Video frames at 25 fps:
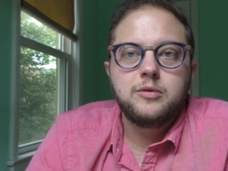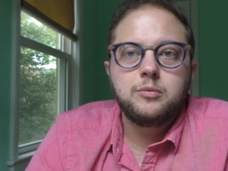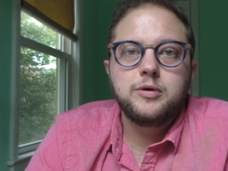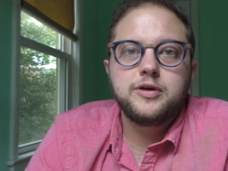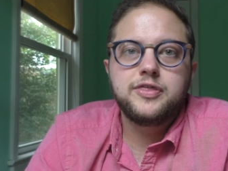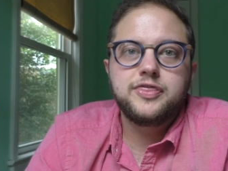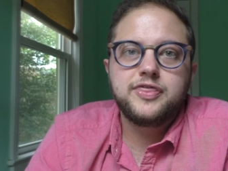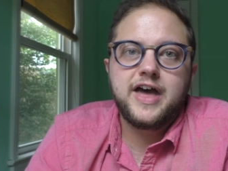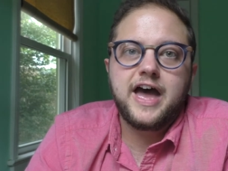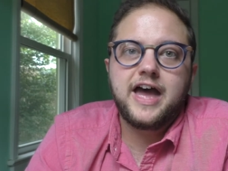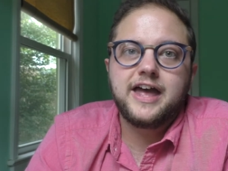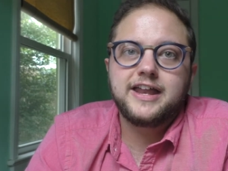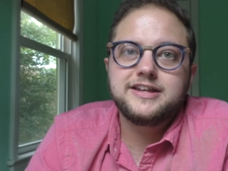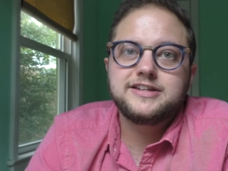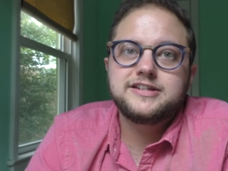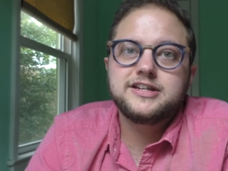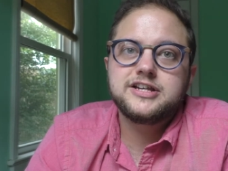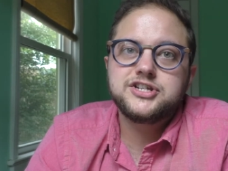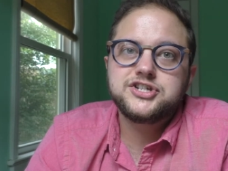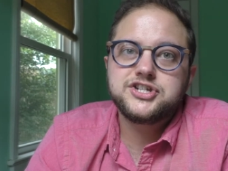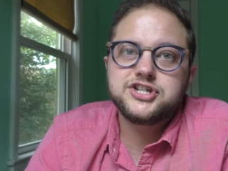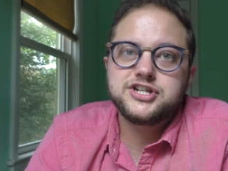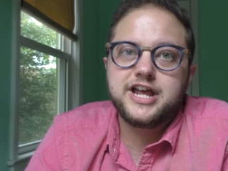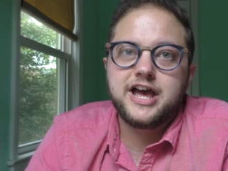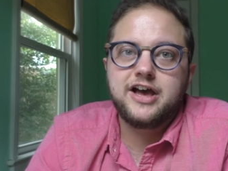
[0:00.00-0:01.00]
with that
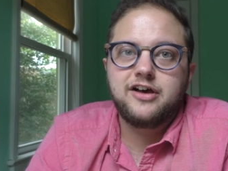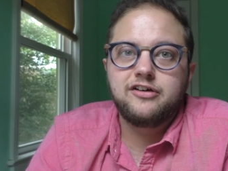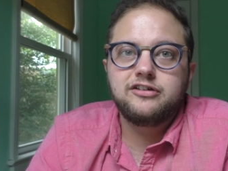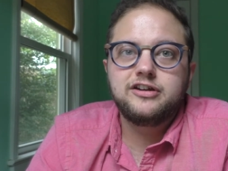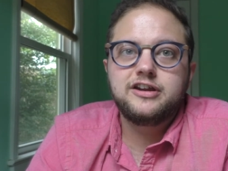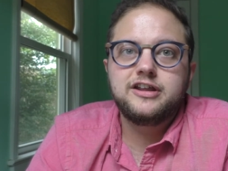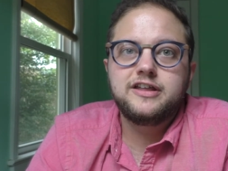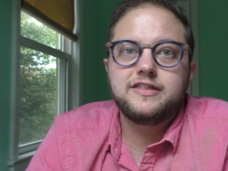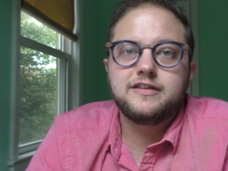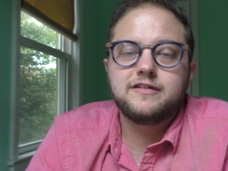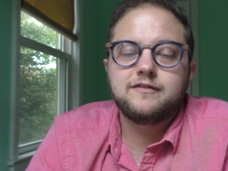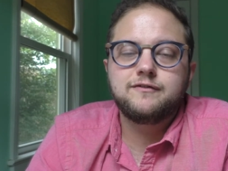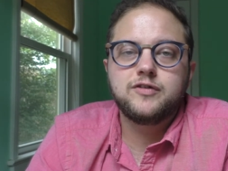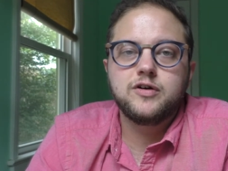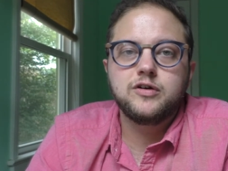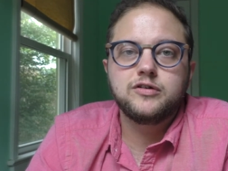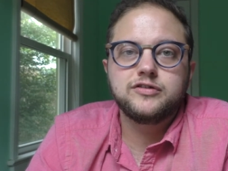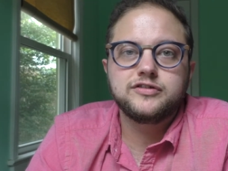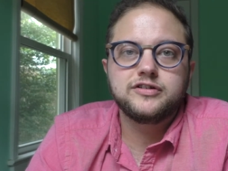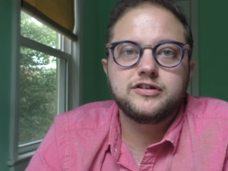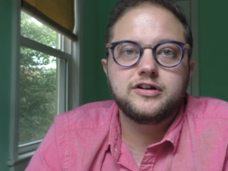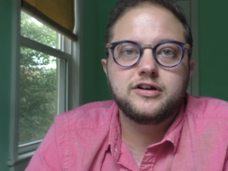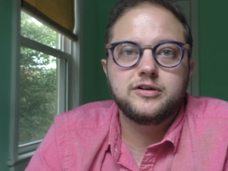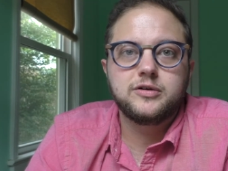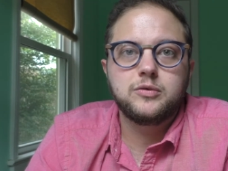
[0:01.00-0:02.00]
intentionality that
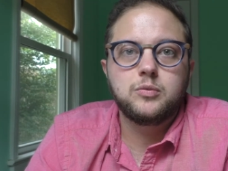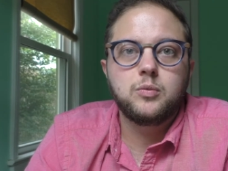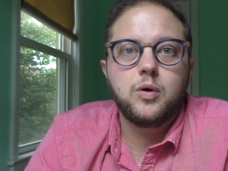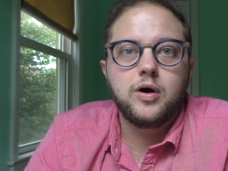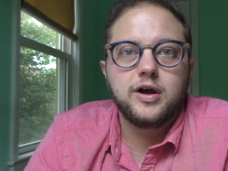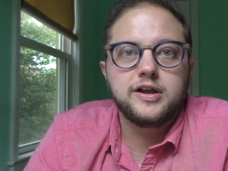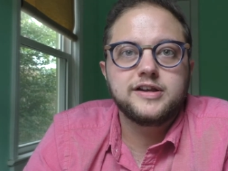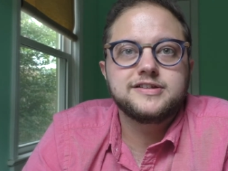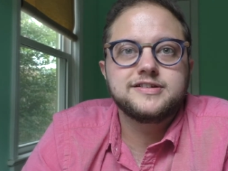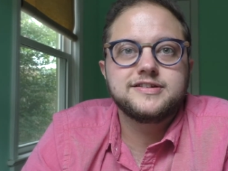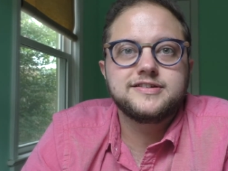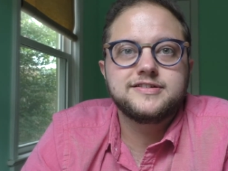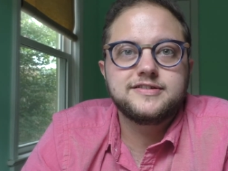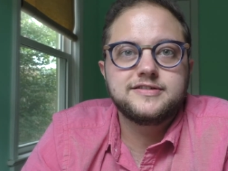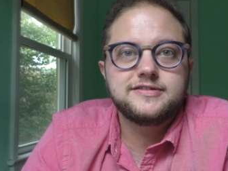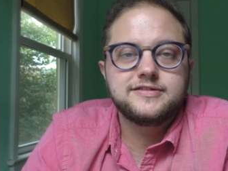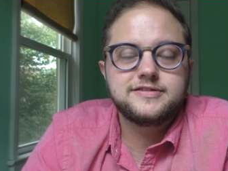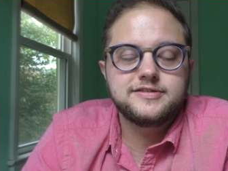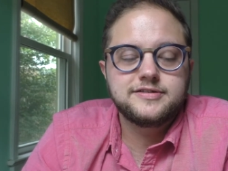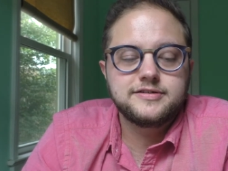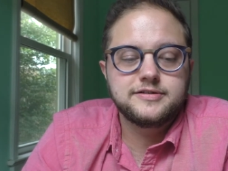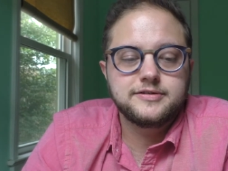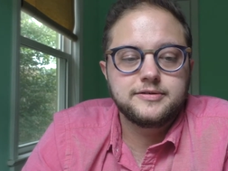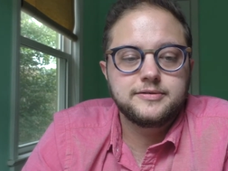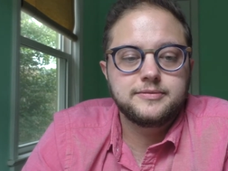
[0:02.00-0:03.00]
folks are going to want
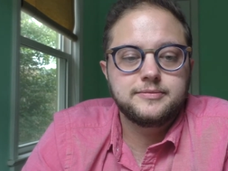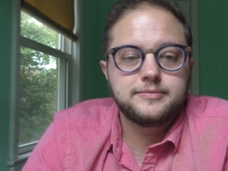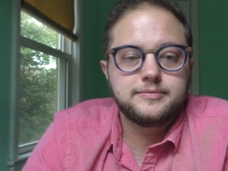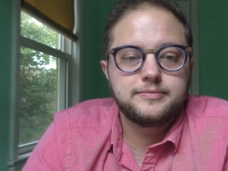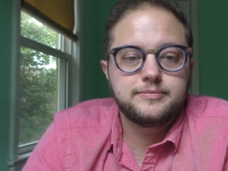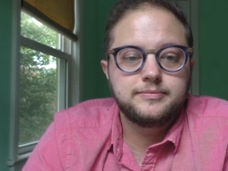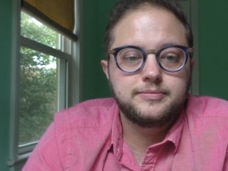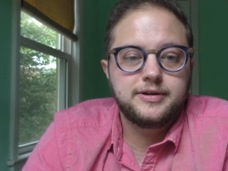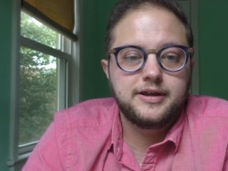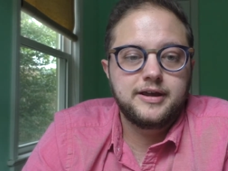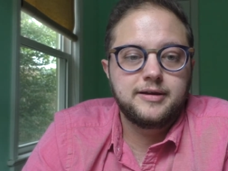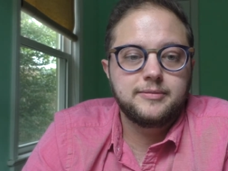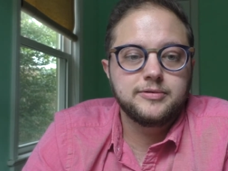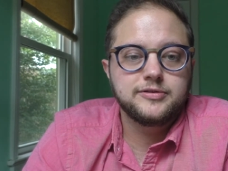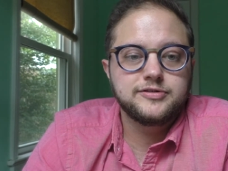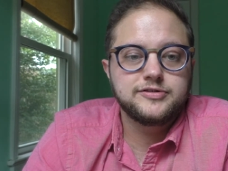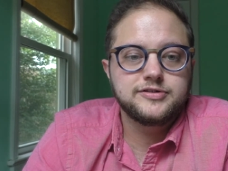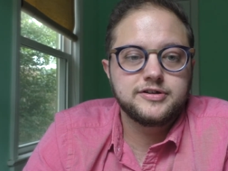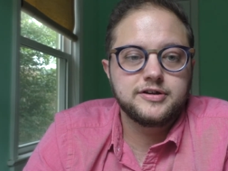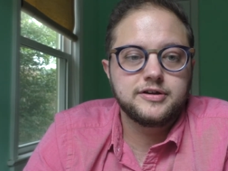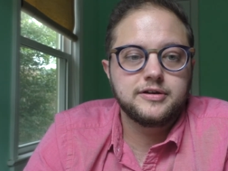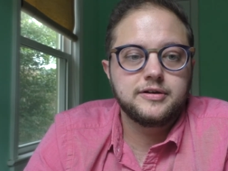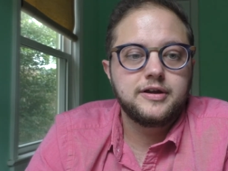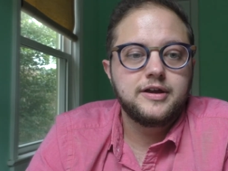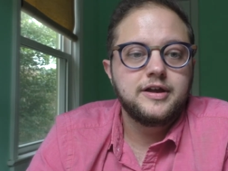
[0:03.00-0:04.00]
to be able
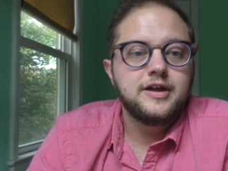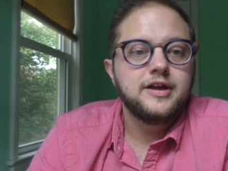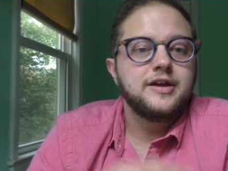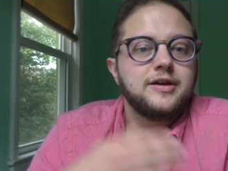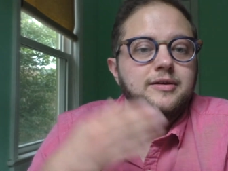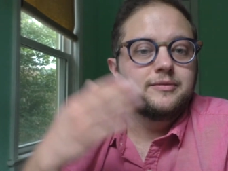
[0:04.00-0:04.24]
to